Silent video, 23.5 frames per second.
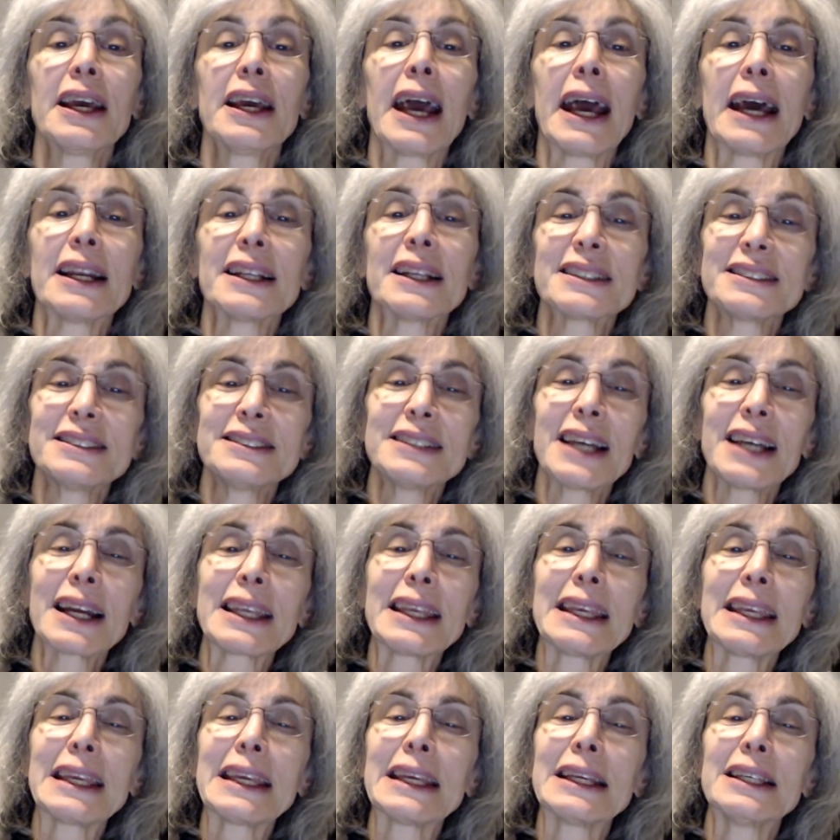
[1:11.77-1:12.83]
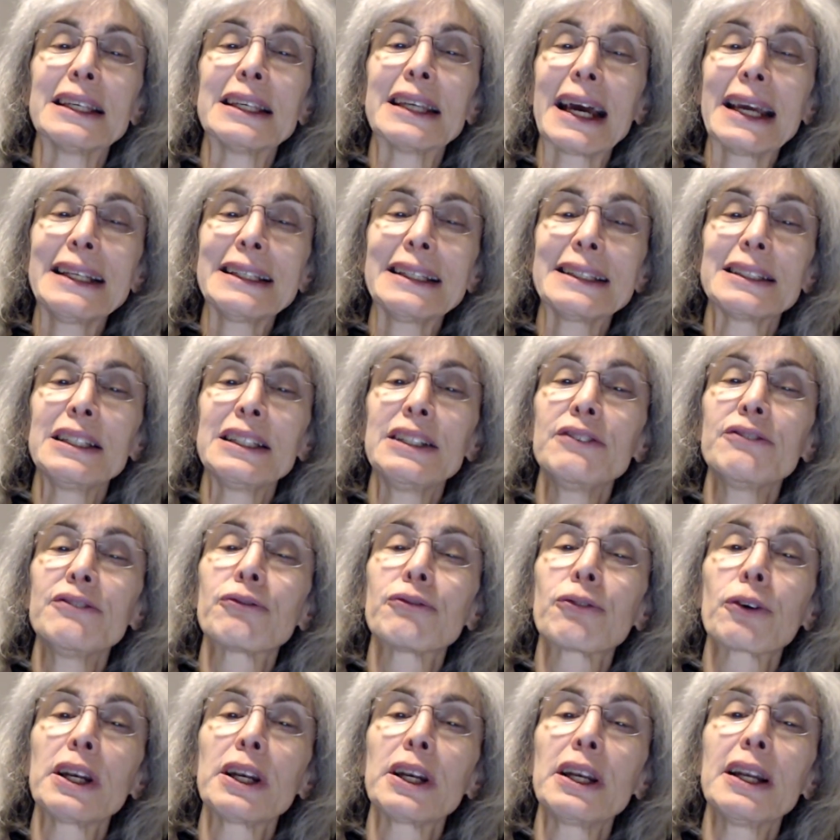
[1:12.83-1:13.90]
And a study in
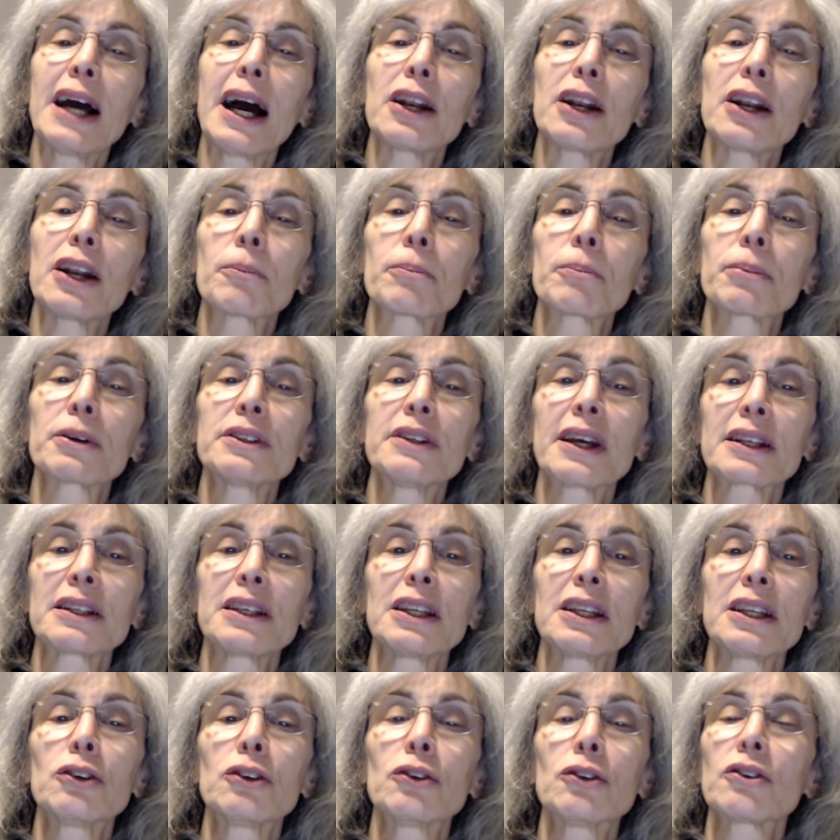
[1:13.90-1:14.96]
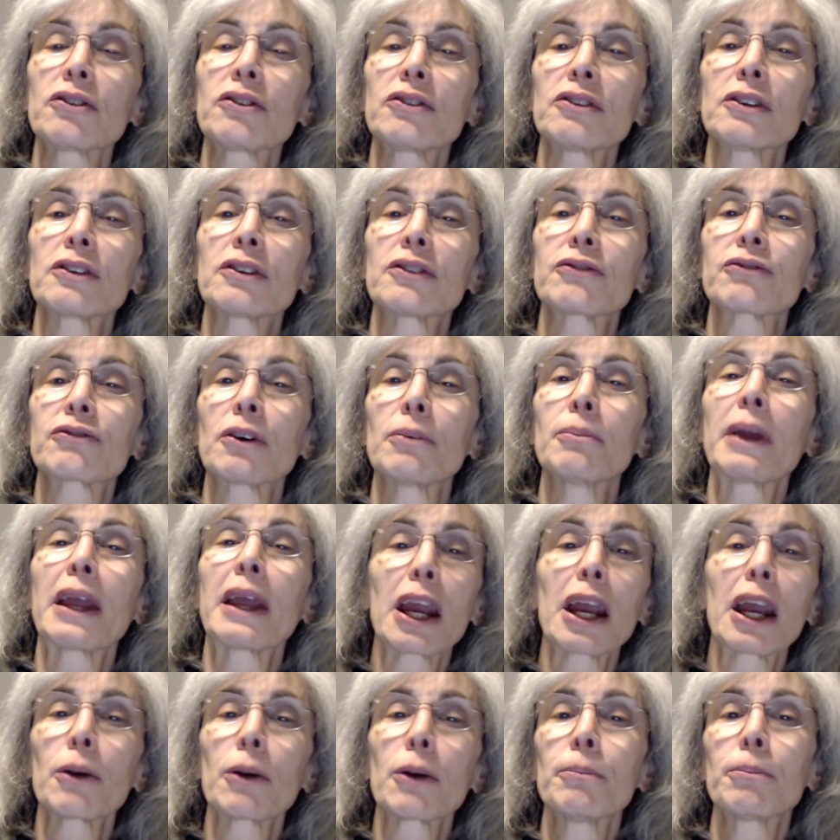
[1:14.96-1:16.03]
1949 on protecting nurses from
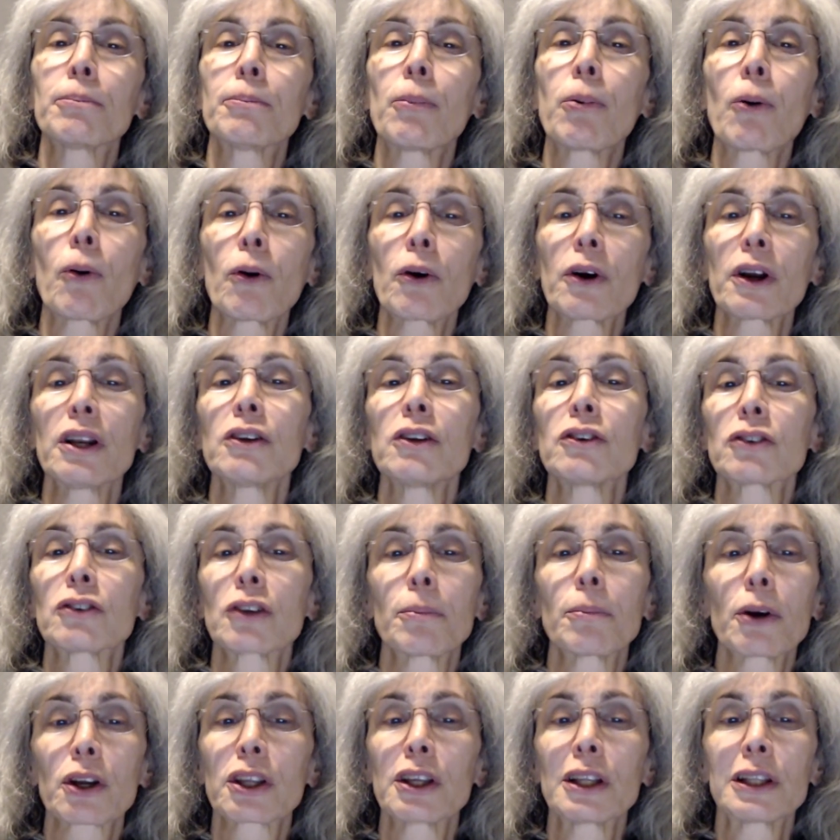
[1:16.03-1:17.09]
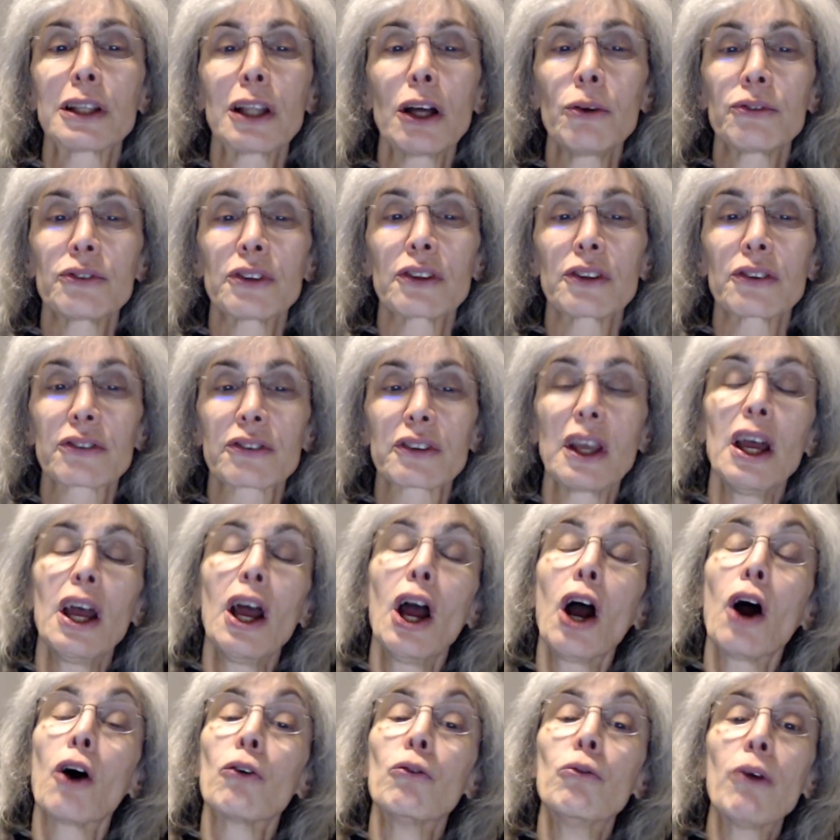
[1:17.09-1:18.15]
airborne tuberculosis
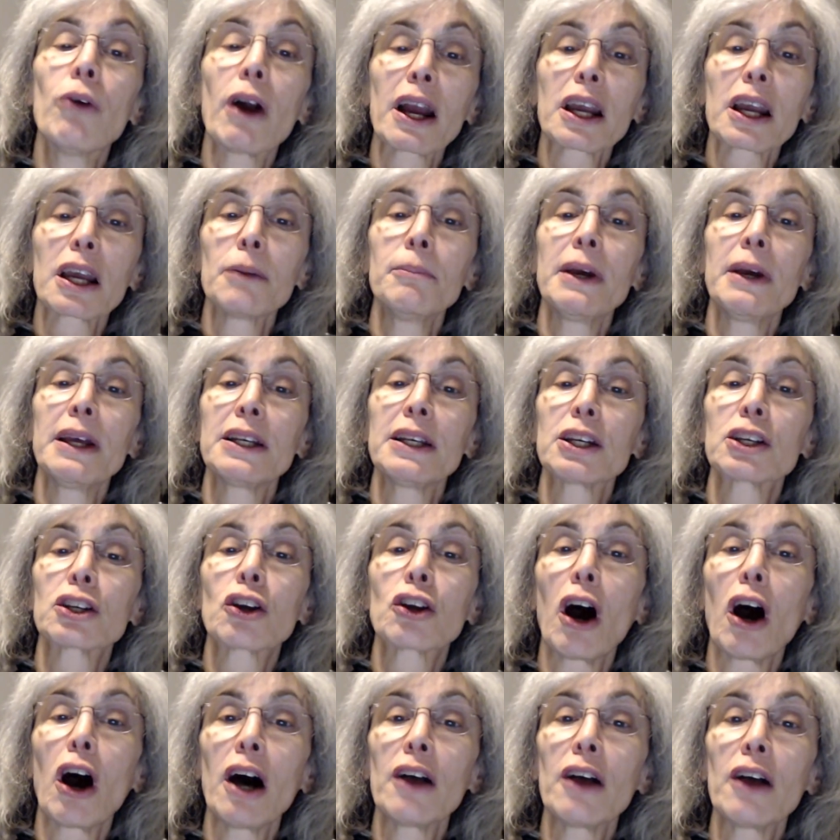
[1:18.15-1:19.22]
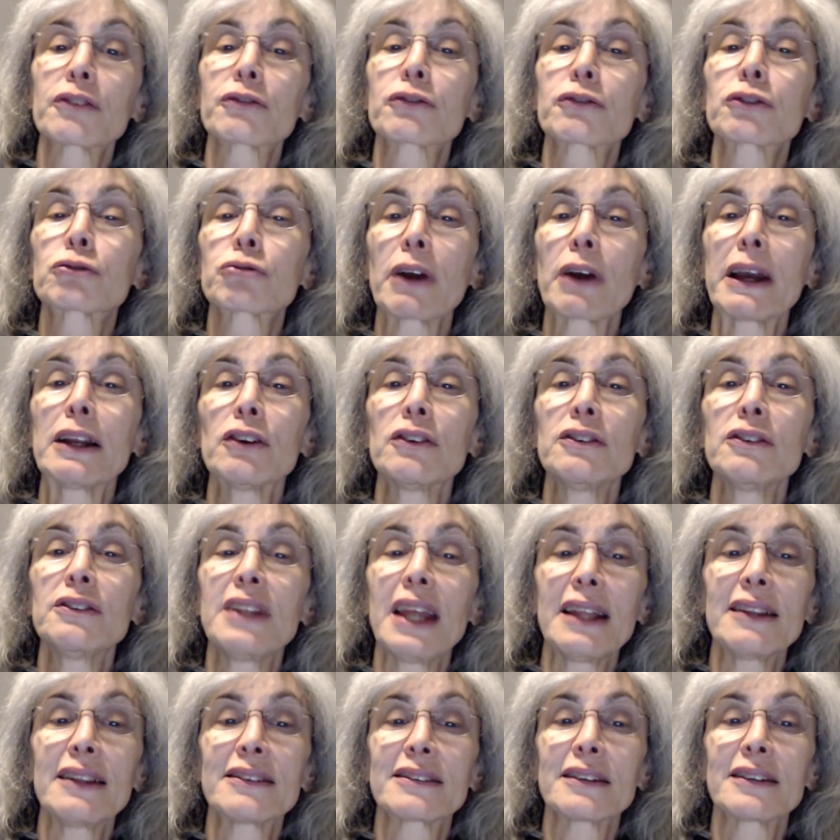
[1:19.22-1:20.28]
recommended gauze of greater
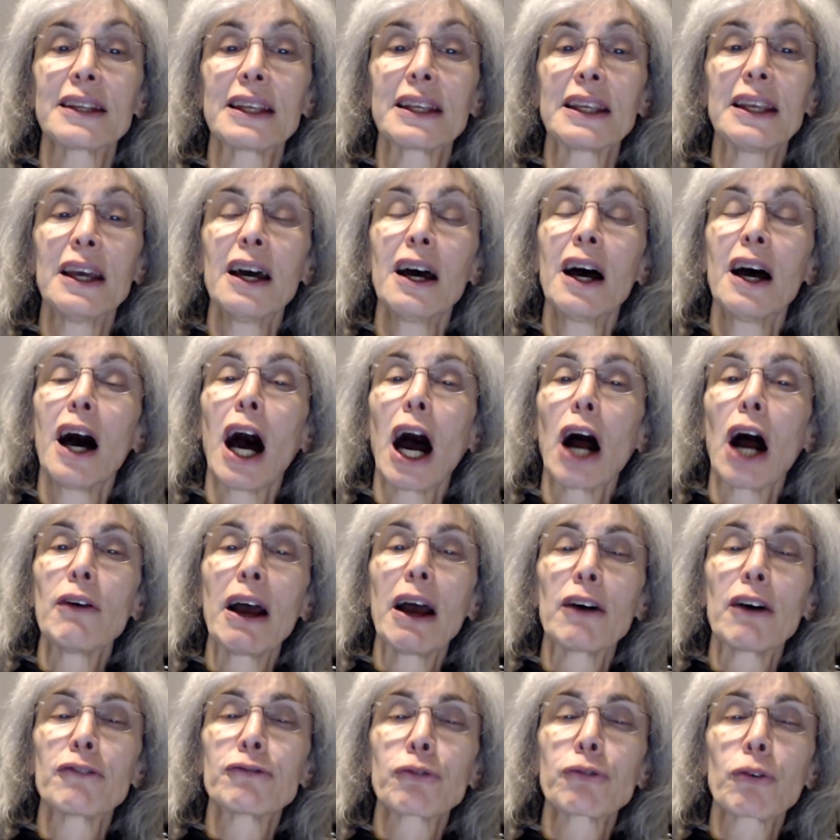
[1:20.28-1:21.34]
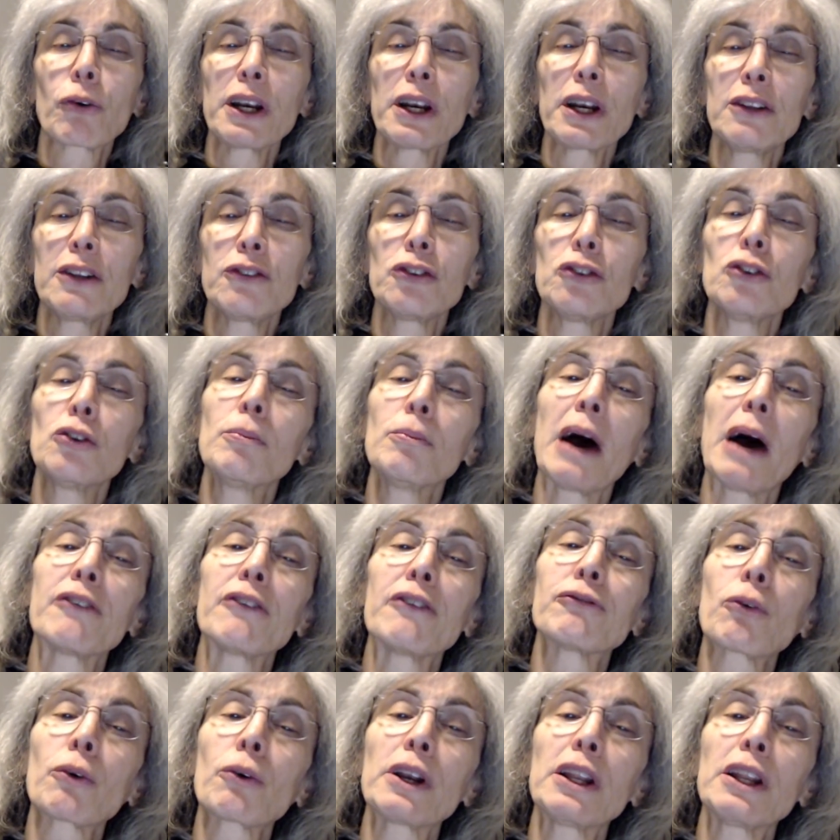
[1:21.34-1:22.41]
density, around 42 by
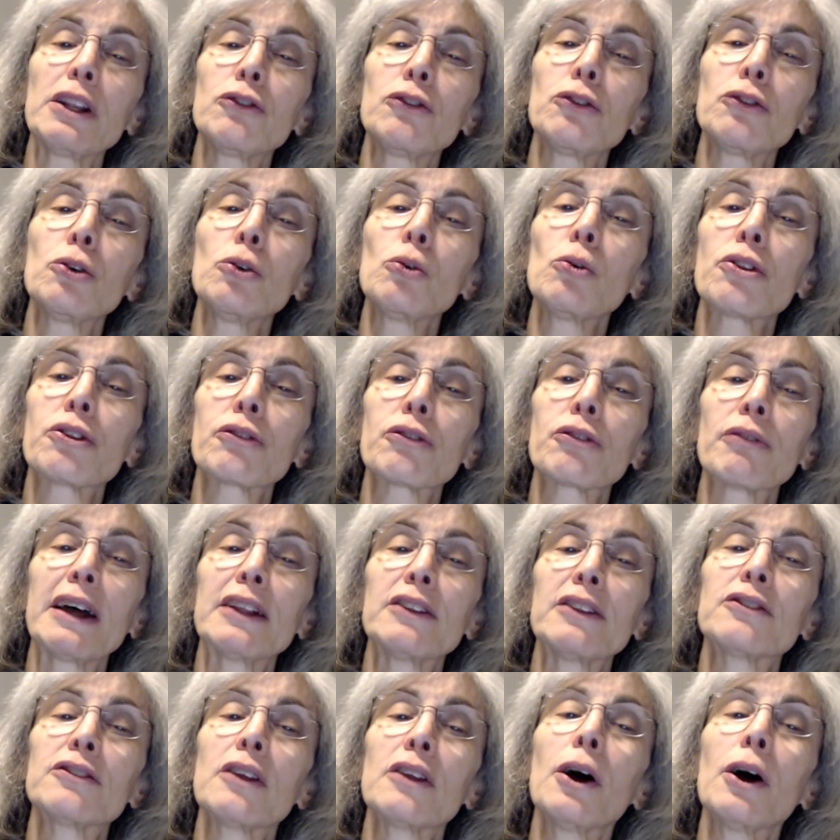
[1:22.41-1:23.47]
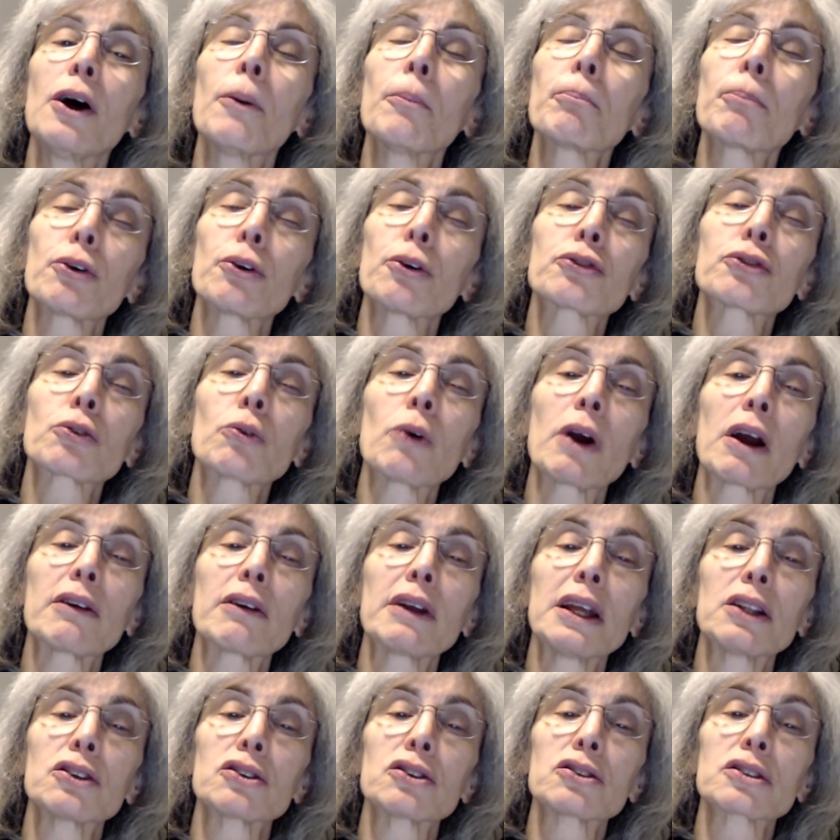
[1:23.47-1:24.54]
42 threads per square
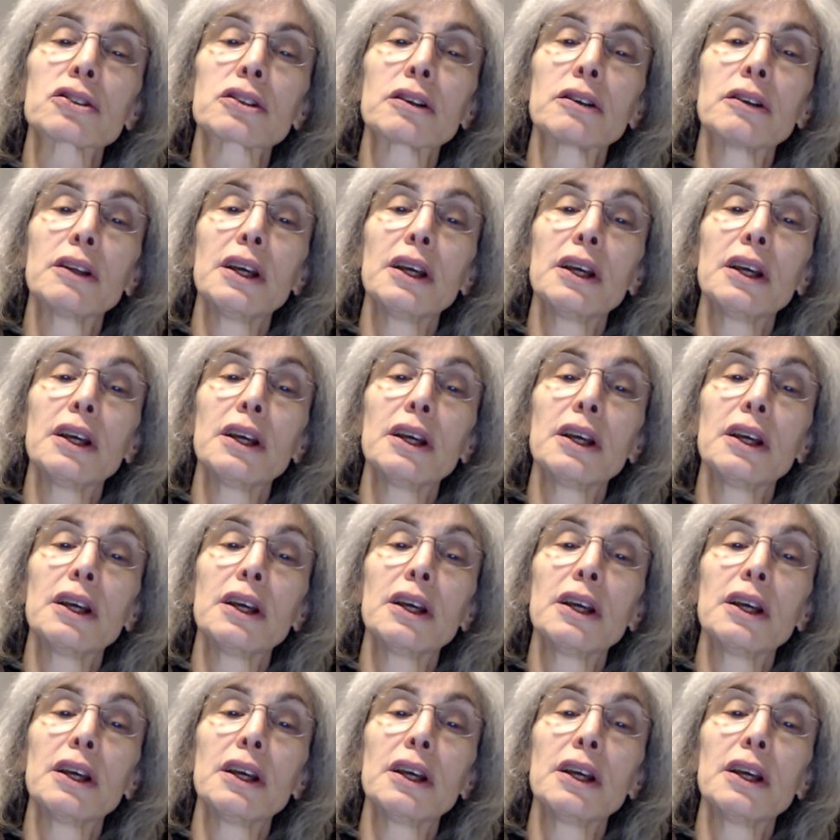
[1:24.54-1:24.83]
inch.